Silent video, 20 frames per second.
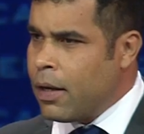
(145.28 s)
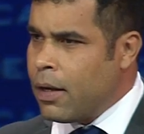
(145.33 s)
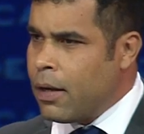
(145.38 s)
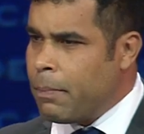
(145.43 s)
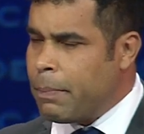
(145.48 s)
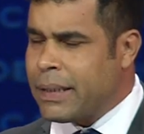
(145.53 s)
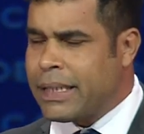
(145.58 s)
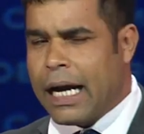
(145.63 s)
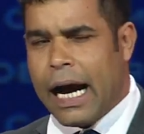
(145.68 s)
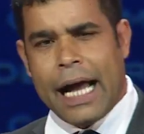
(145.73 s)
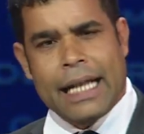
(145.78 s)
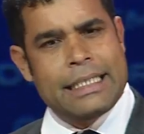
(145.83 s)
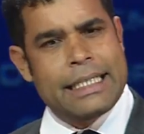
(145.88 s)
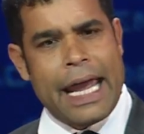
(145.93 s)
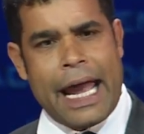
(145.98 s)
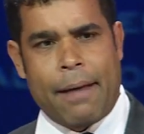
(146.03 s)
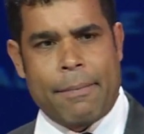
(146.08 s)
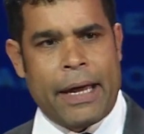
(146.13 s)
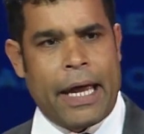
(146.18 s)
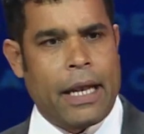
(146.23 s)
But
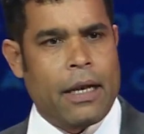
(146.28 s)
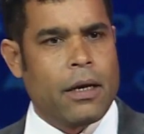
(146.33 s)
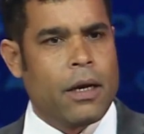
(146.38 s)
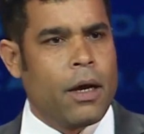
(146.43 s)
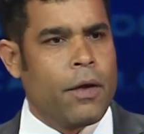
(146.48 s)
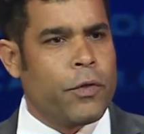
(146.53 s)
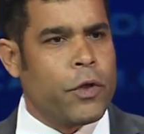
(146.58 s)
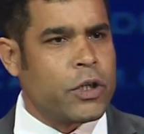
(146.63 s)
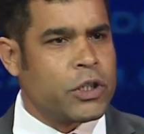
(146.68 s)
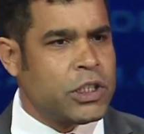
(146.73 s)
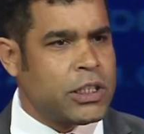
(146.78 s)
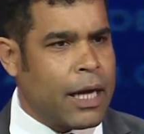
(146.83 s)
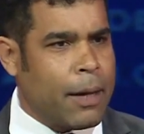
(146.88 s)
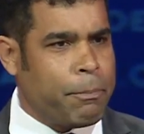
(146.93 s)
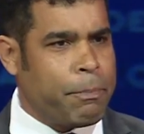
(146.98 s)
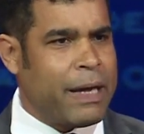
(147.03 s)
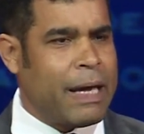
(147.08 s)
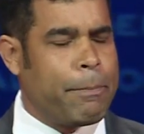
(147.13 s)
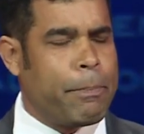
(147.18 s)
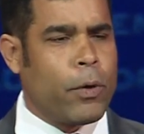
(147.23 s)
goddamn it, there's some
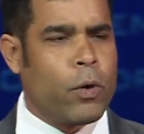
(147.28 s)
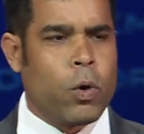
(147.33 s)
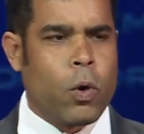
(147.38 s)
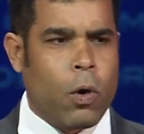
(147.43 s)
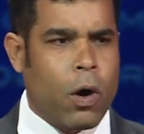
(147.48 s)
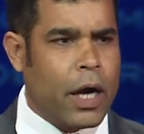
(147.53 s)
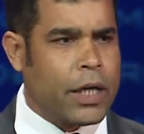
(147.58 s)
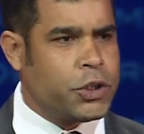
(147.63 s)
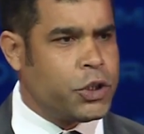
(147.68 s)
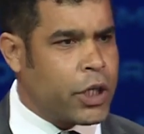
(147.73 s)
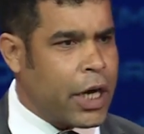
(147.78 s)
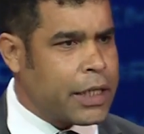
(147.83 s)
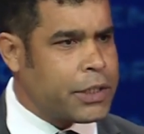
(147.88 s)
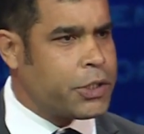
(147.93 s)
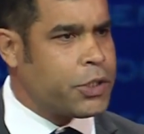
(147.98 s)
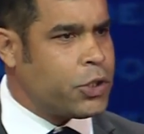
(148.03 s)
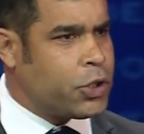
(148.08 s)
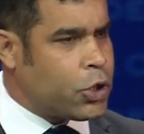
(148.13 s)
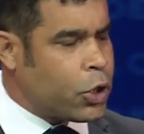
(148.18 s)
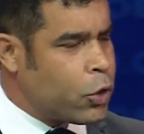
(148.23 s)
people who are
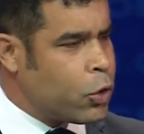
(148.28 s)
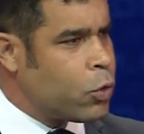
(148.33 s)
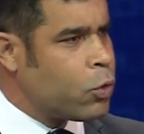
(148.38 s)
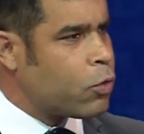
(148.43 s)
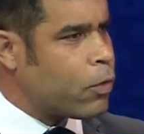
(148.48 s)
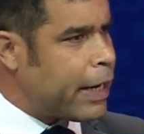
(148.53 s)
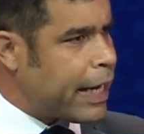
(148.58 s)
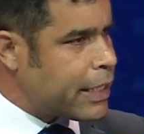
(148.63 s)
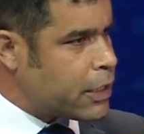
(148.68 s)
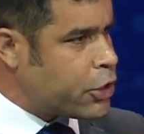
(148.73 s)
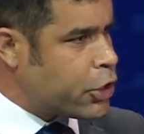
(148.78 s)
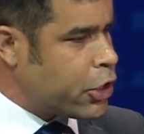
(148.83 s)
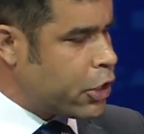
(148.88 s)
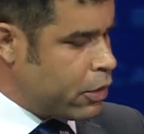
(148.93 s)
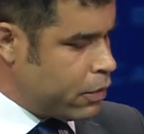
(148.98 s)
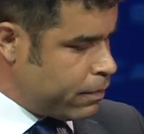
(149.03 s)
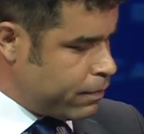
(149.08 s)
just too rich.